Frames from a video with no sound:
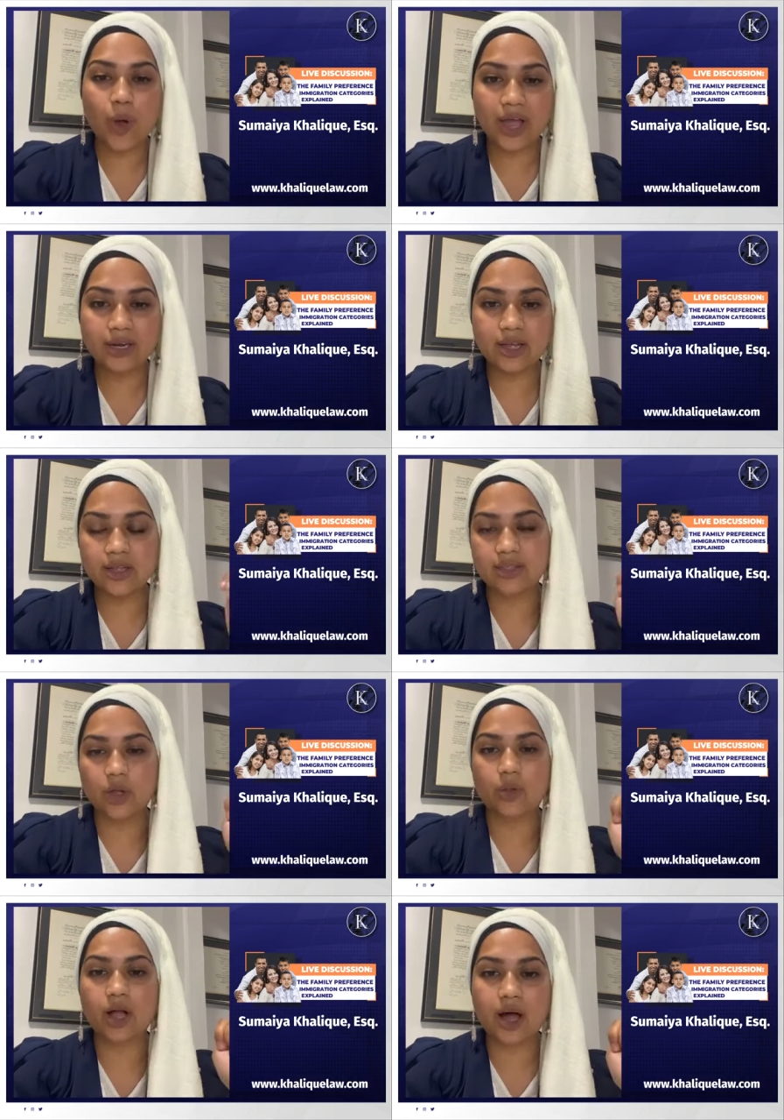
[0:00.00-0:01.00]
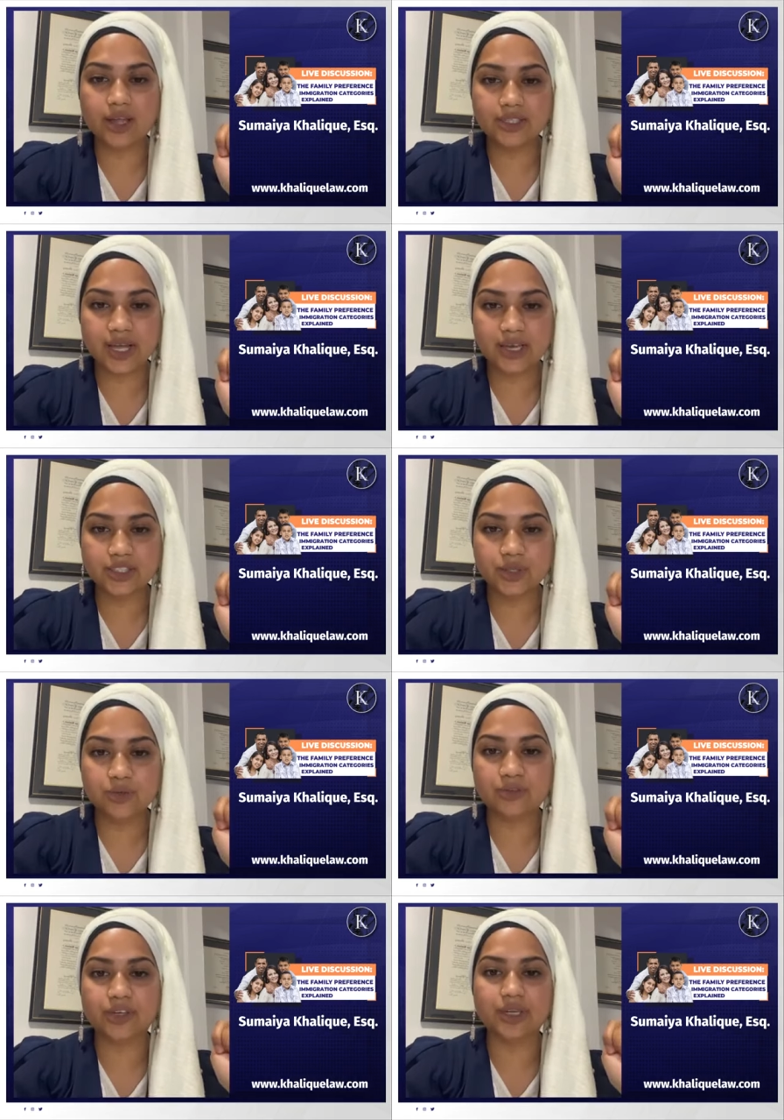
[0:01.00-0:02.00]
when they will contact
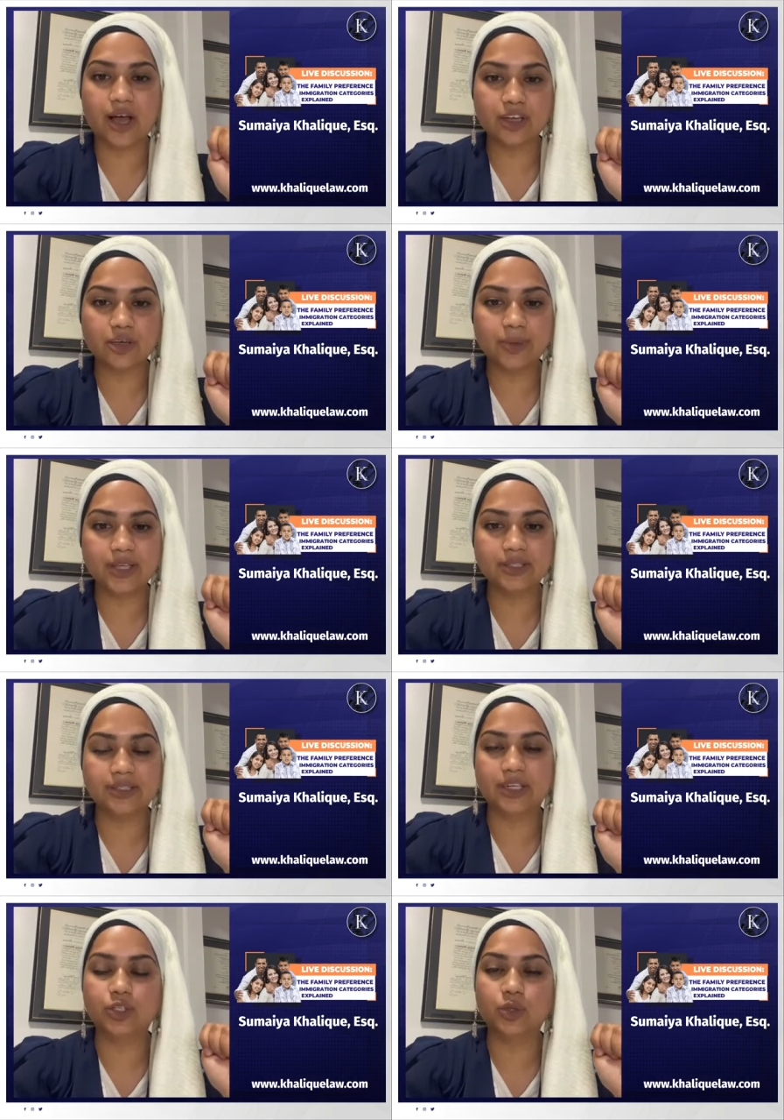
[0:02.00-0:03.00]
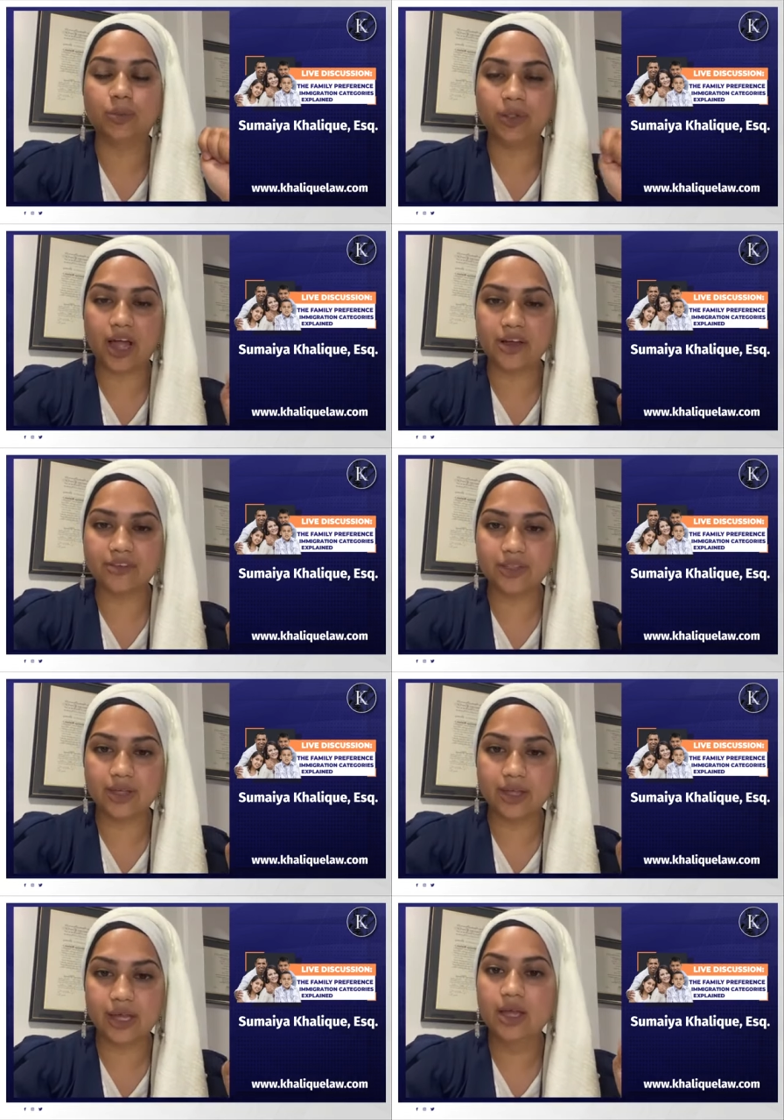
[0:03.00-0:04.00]
you for documents and to apply for
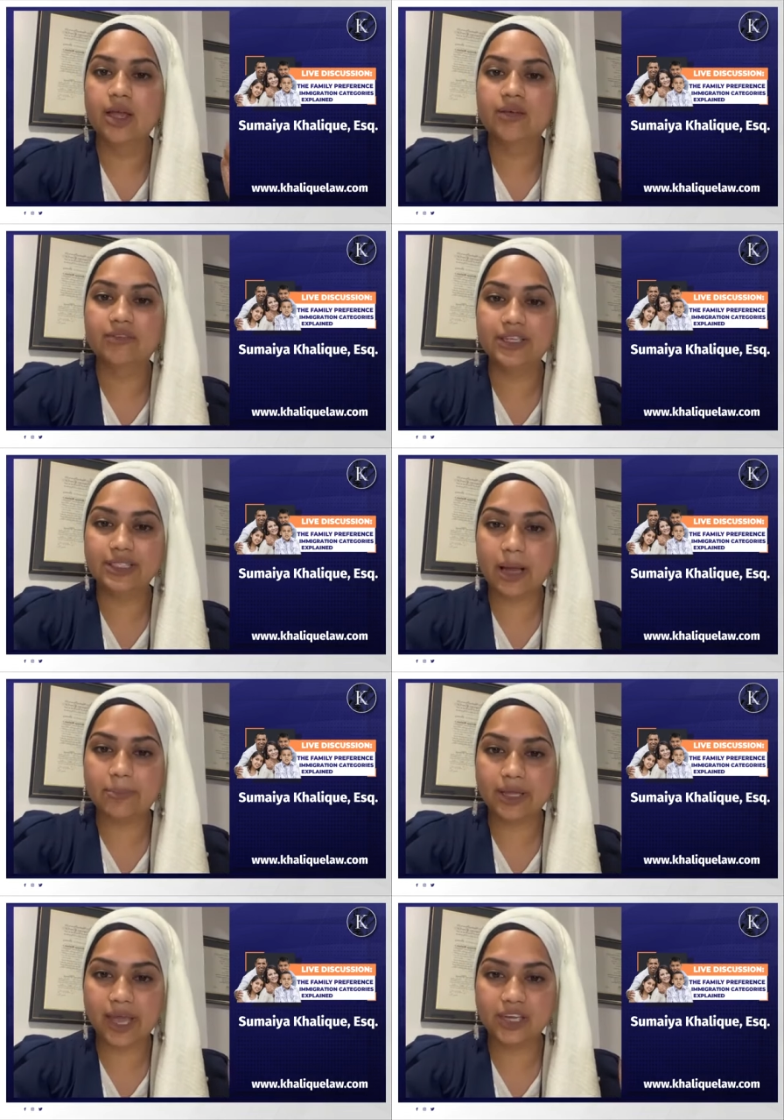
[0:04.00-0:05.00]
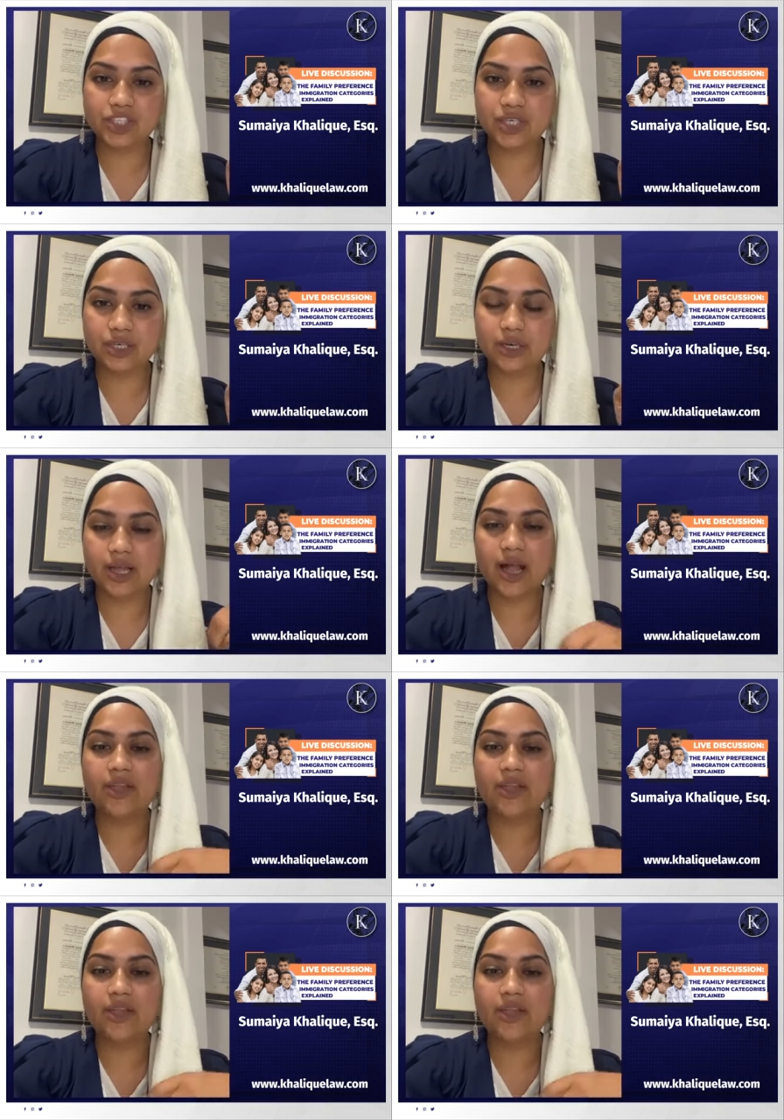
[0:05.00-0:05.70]
the visa application,